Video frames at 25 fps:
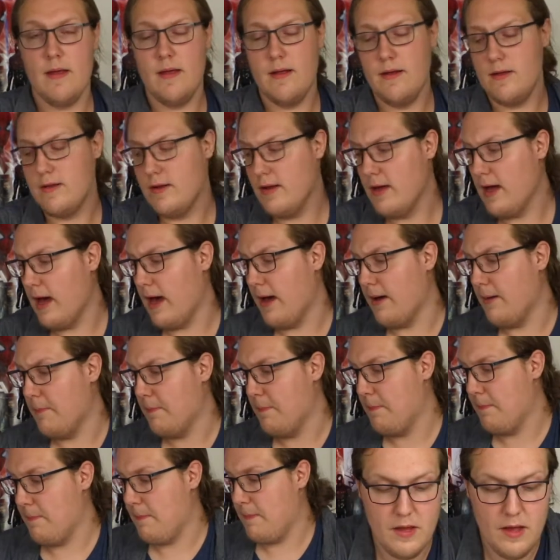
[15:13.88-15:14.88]
So yeah.
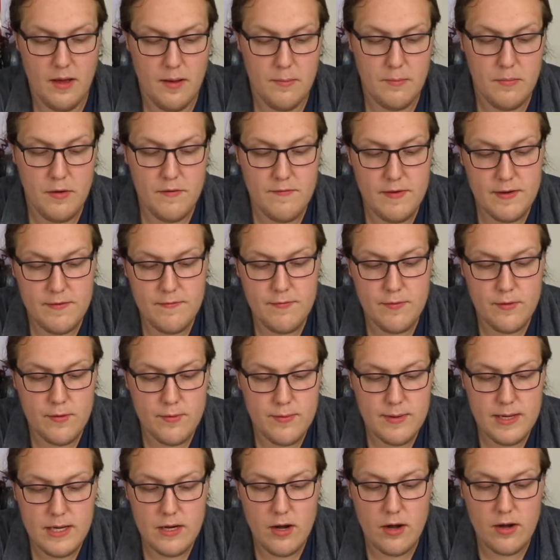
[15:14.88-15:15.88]
Moving forward,
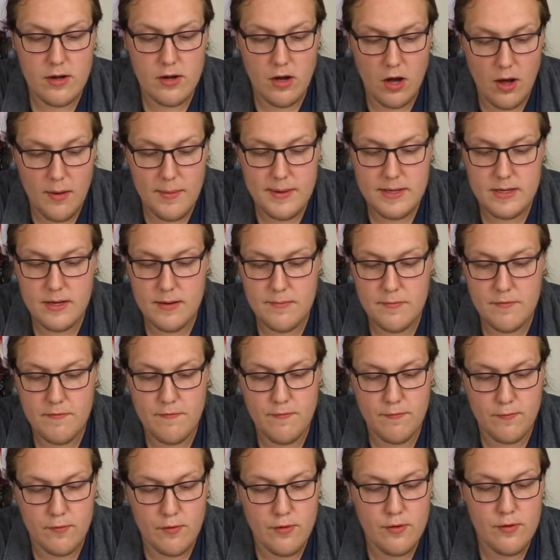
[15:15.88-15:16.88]
we got comic number
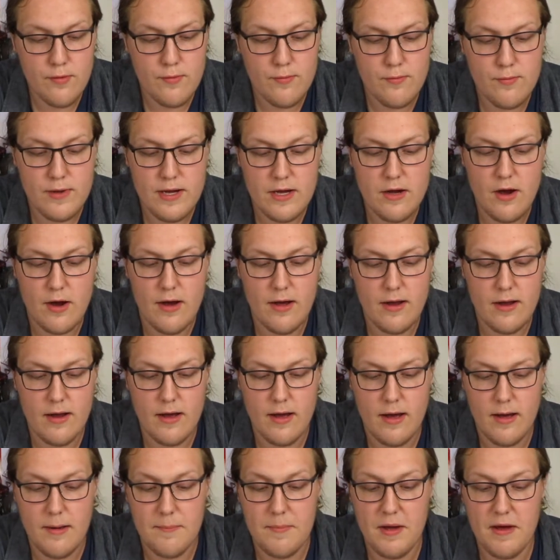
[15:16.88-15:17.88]
4. We got
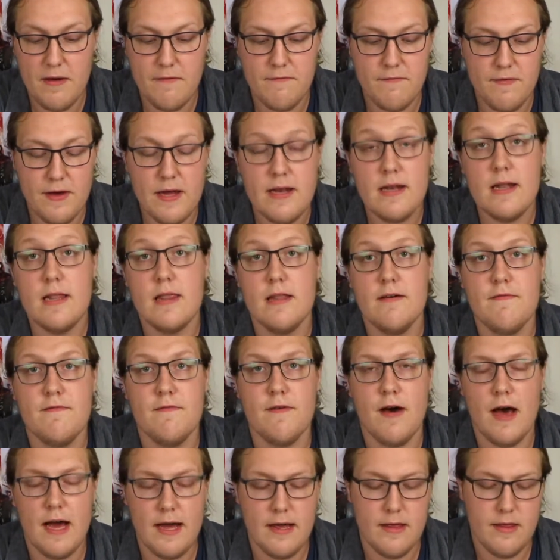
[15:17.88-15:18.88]
Event
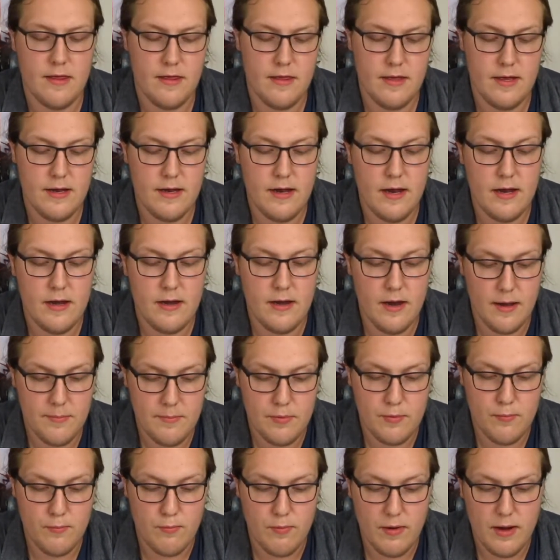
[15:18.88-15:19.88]
Leviathan
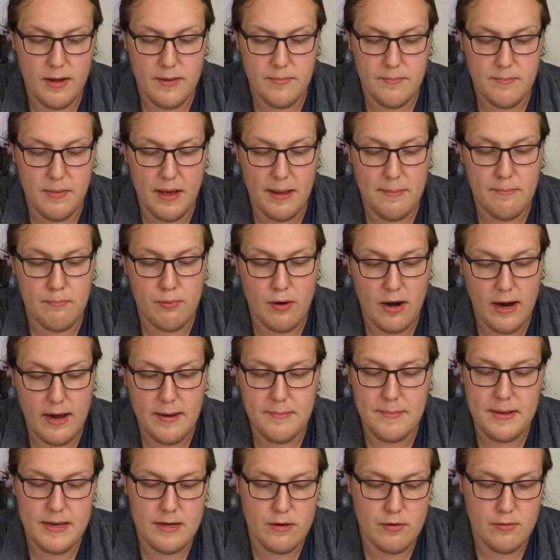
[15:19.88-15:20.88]
number 1 by
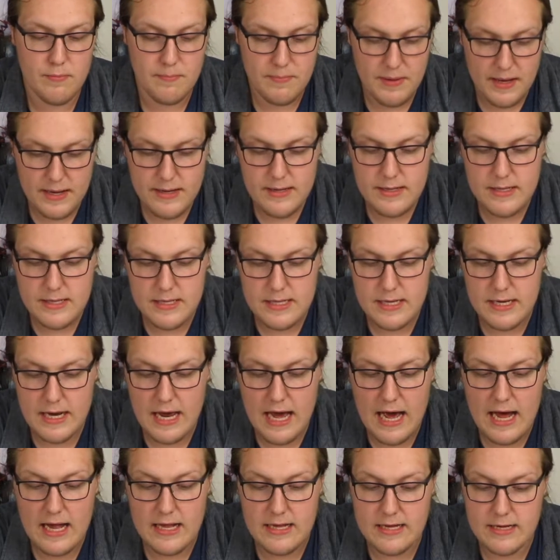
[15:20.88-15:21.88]
Brian Michael Bendis and
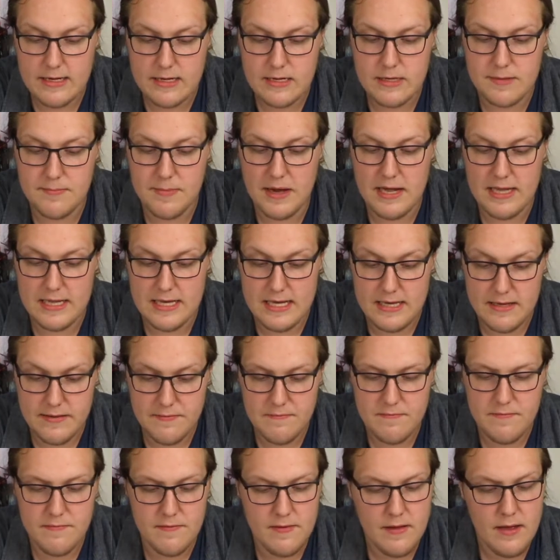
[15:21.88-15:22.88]
Alex Maleev.
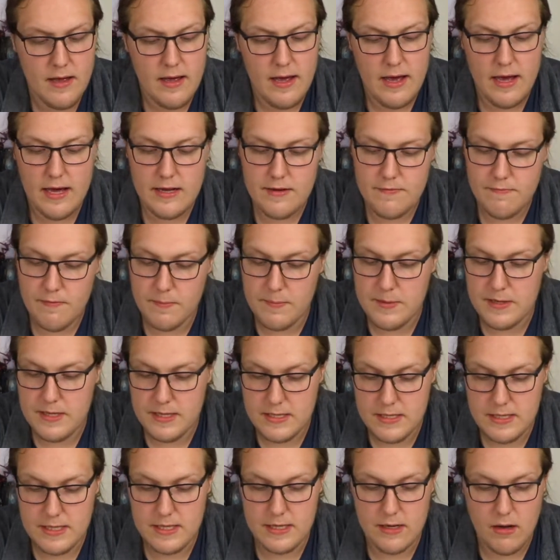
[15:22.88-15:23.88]
It's from
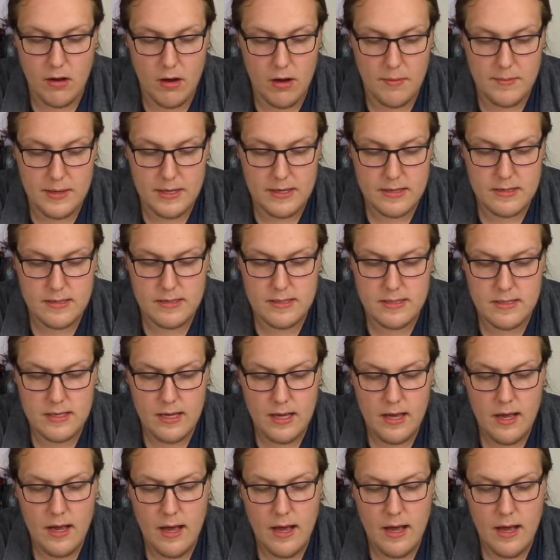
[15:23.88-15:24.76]
DC Comics.